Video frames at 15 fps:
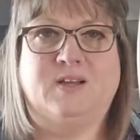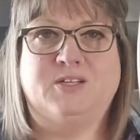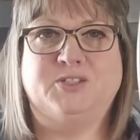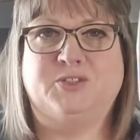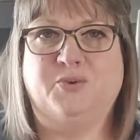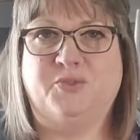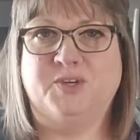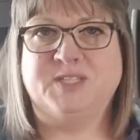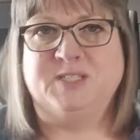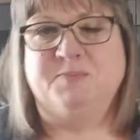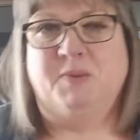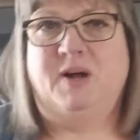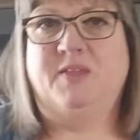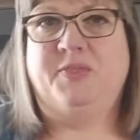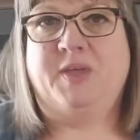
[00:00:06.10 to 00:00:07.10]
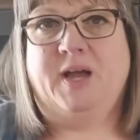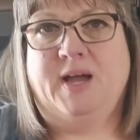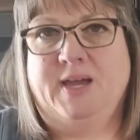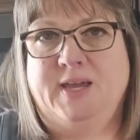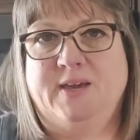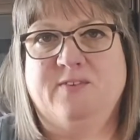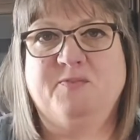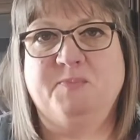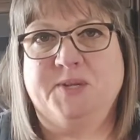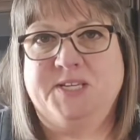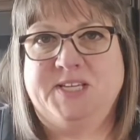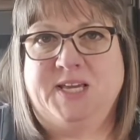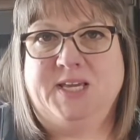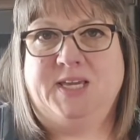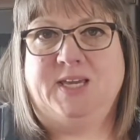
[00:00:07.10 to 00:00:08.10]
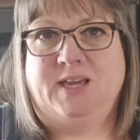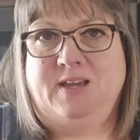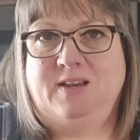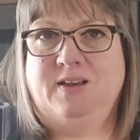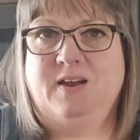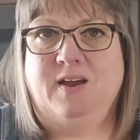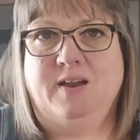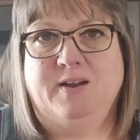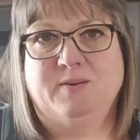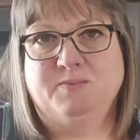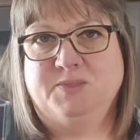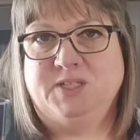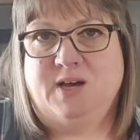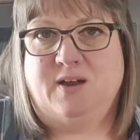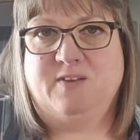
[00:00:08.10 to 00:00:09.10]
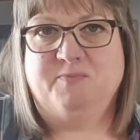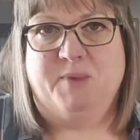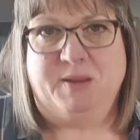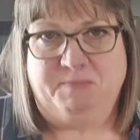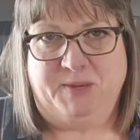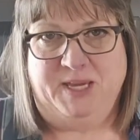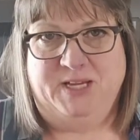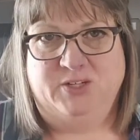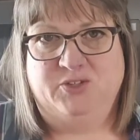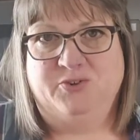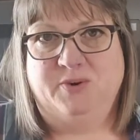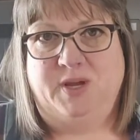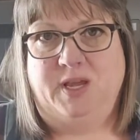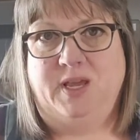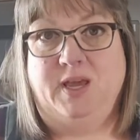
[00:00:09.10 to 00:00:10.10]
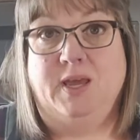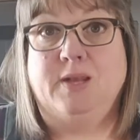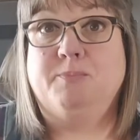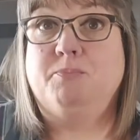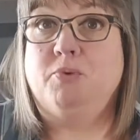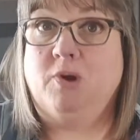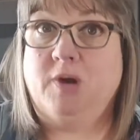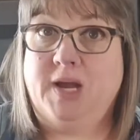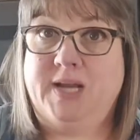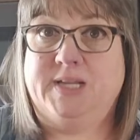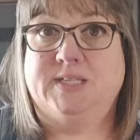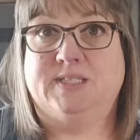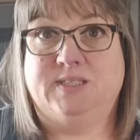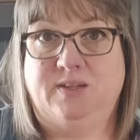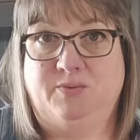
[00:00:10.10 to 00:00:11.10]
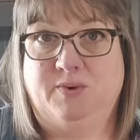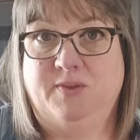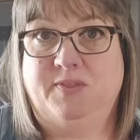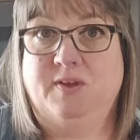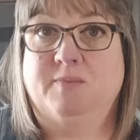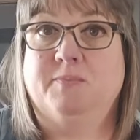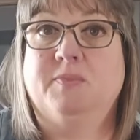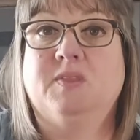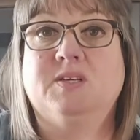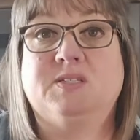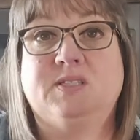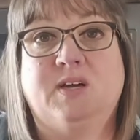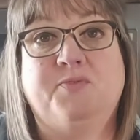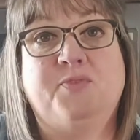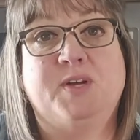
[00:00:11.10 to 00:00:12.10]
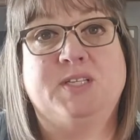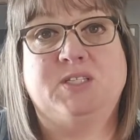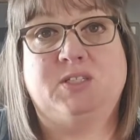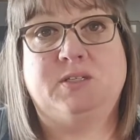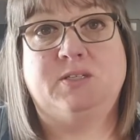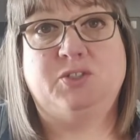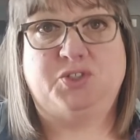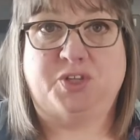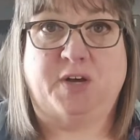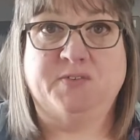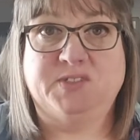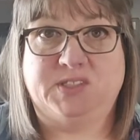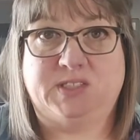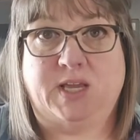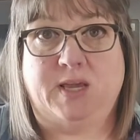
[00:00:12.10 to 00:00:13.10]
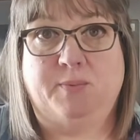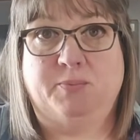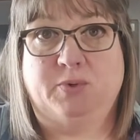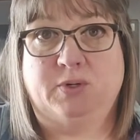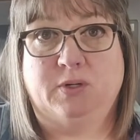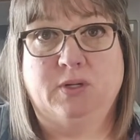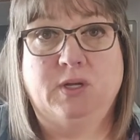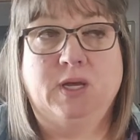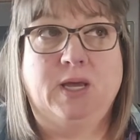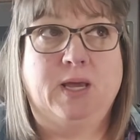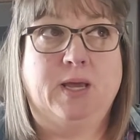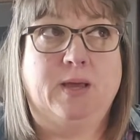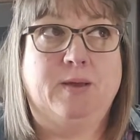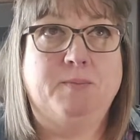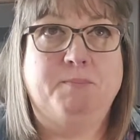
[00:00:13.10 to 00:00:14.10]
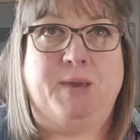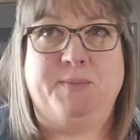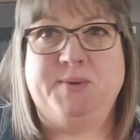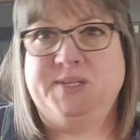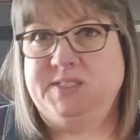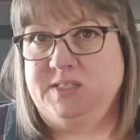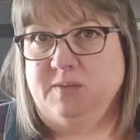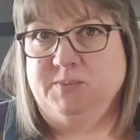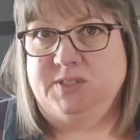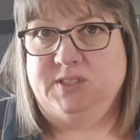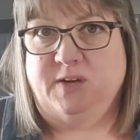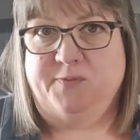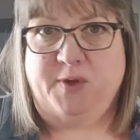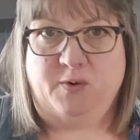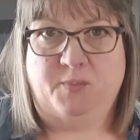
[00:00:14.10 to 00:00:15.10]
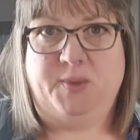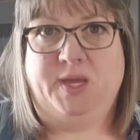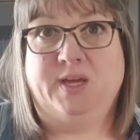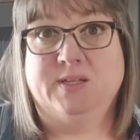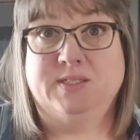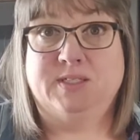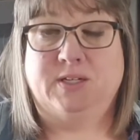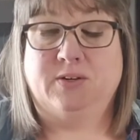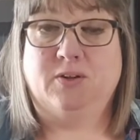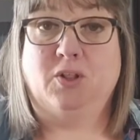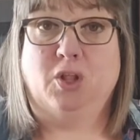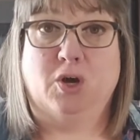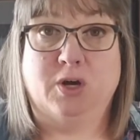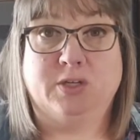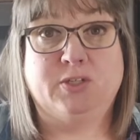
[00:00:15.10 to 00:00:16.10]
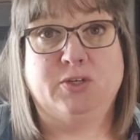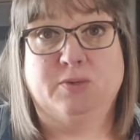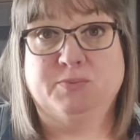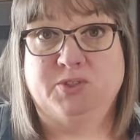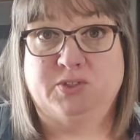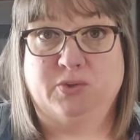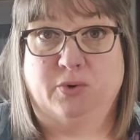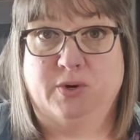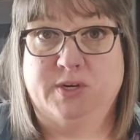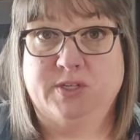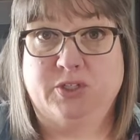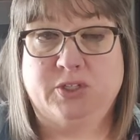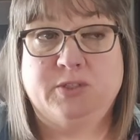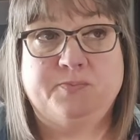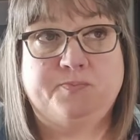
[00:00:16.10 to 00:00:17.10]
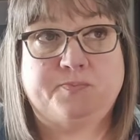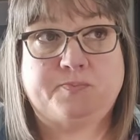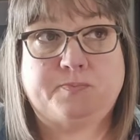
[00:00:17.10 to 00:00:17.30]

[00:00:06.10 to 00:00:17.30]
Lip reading: So this month I have been taking items out of my pantry and practicing with them. The stuff that's shelf stable, maybe some stuff that would be considered long-term storage.